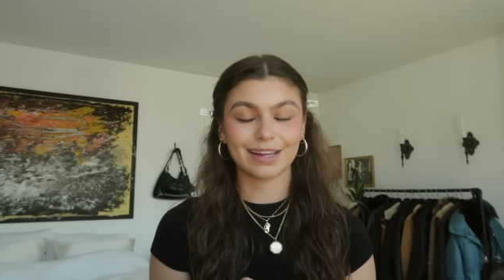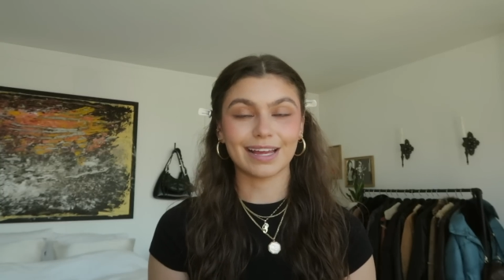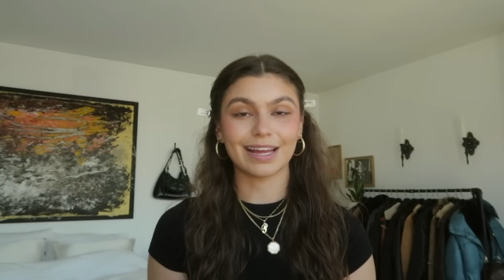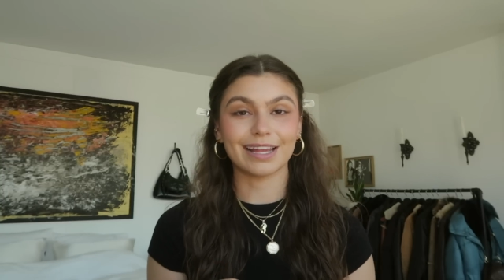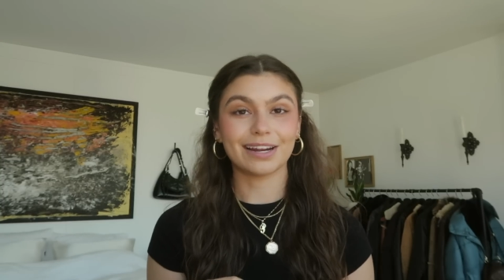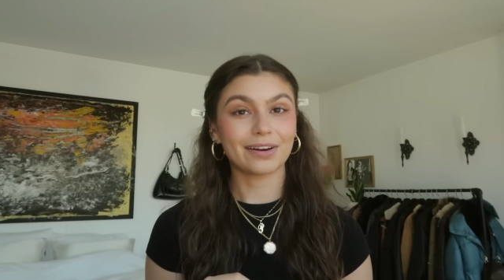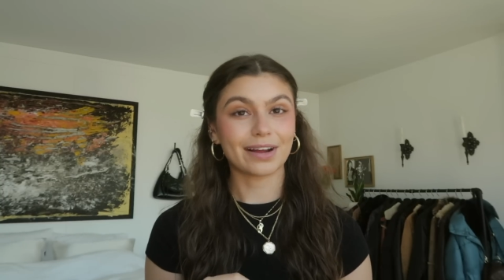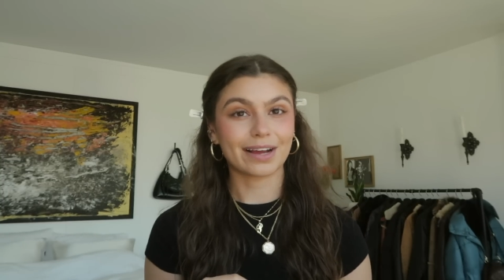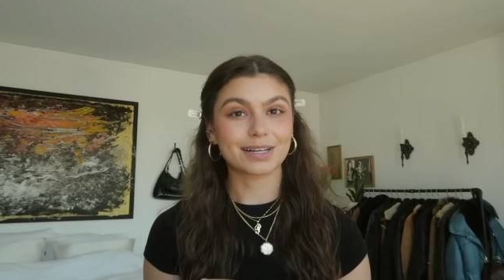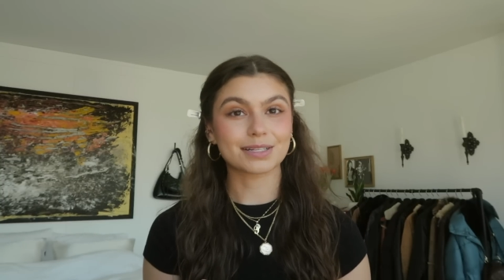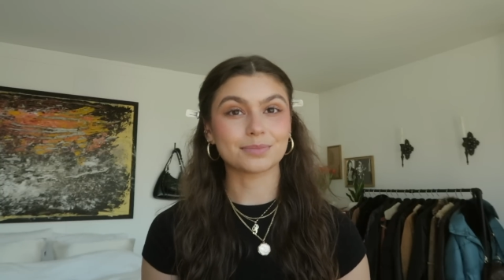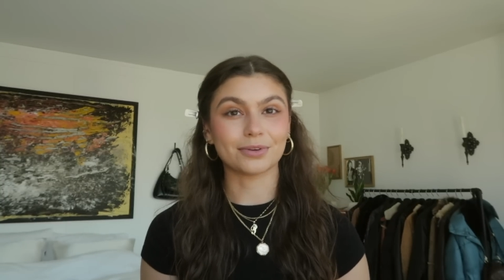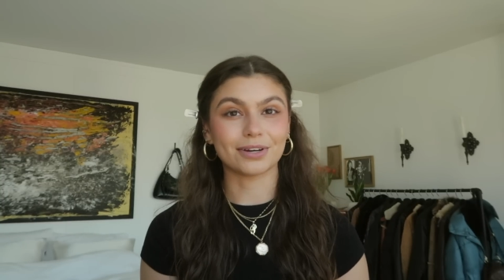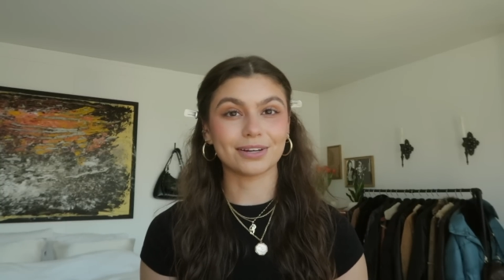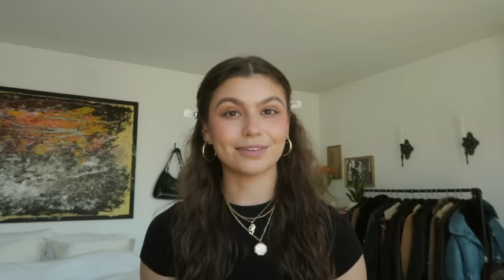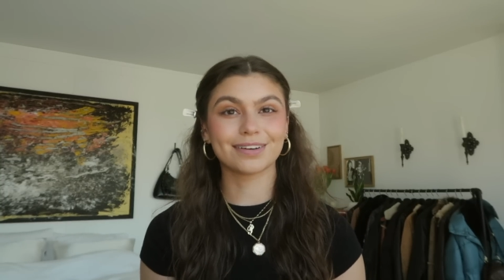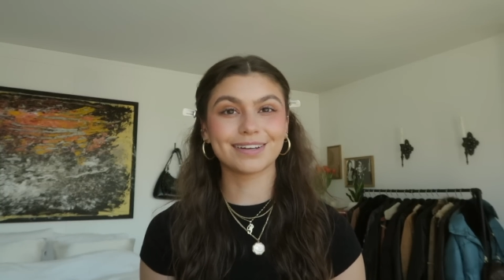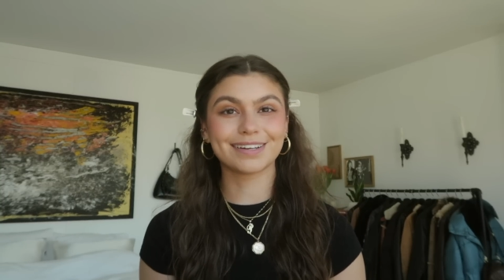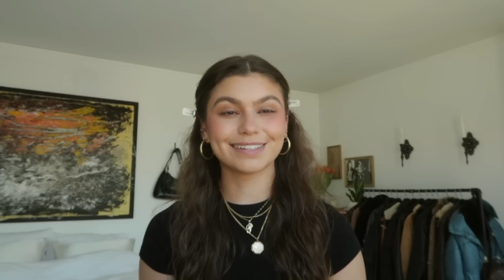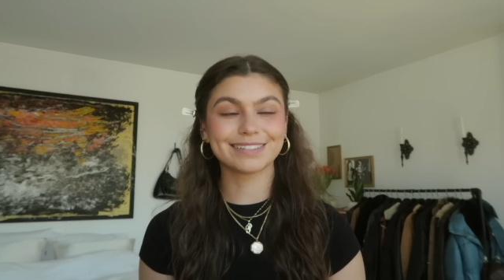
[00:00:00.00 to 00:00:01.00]
in her
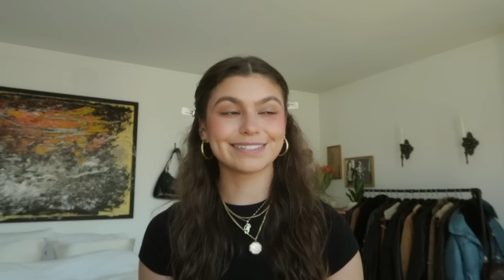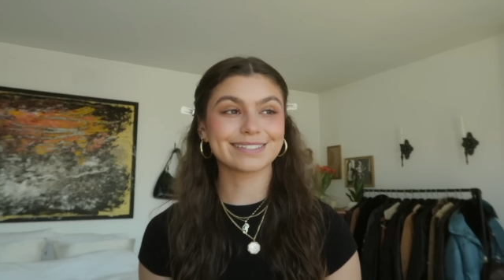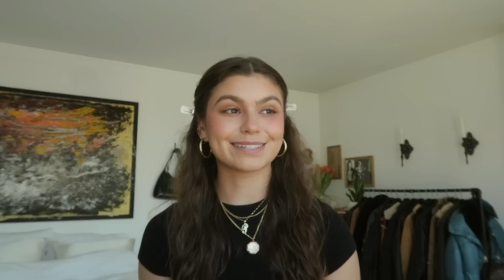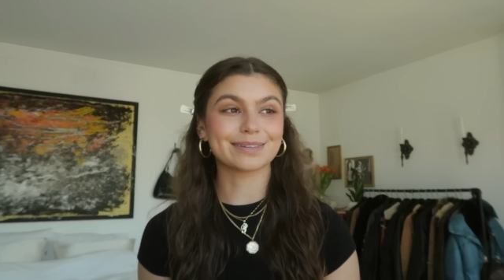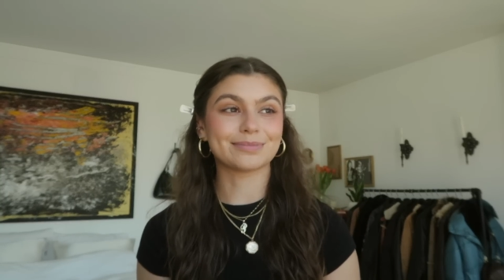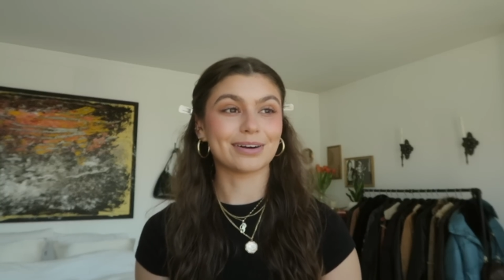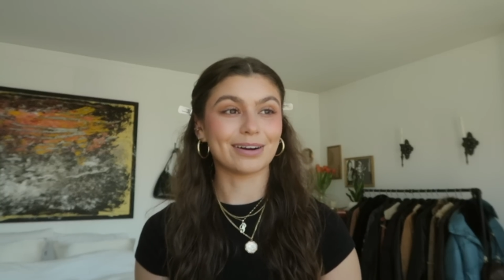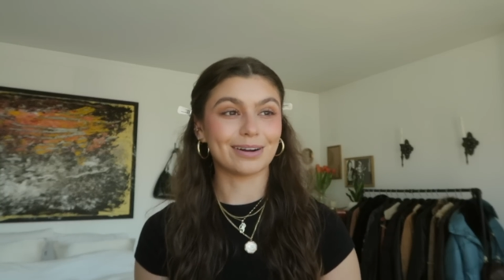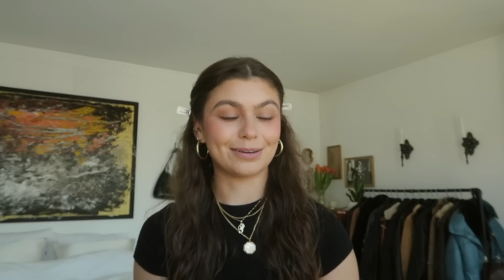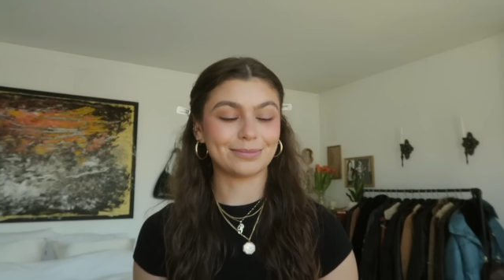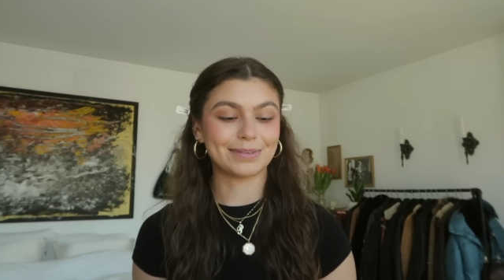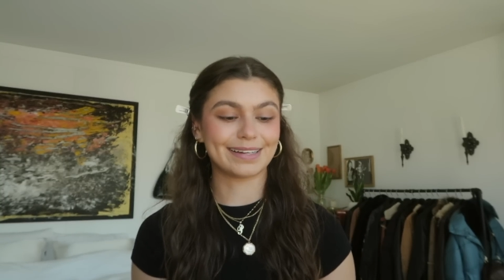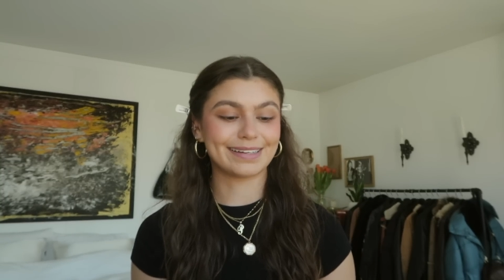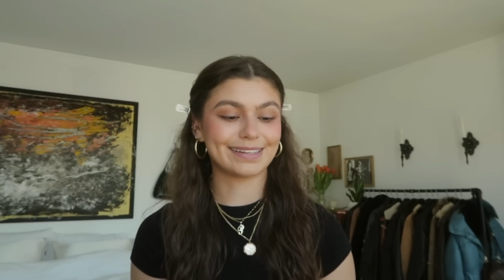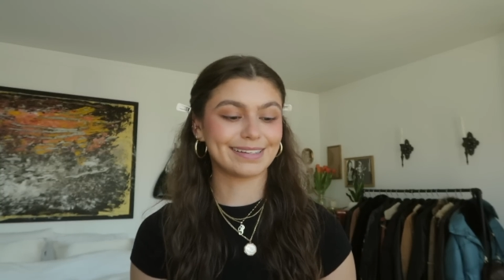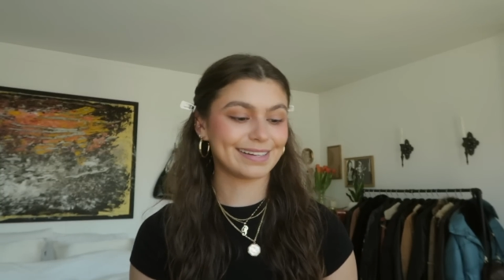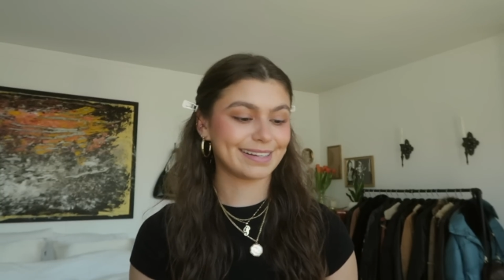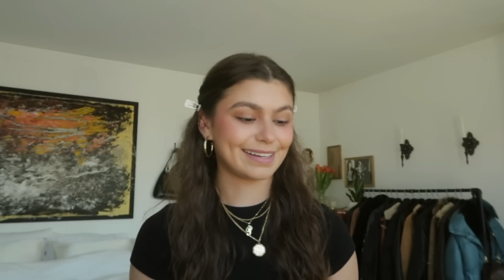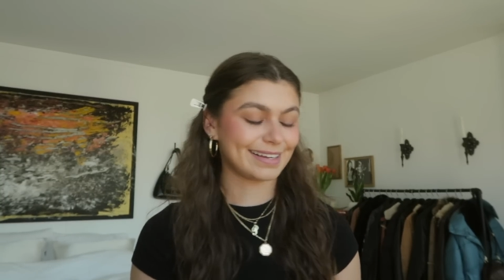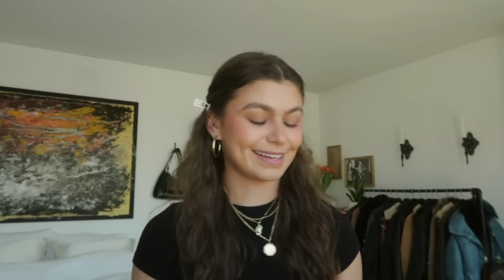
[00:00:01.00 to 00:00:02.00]
ex-boyfriend's apartment.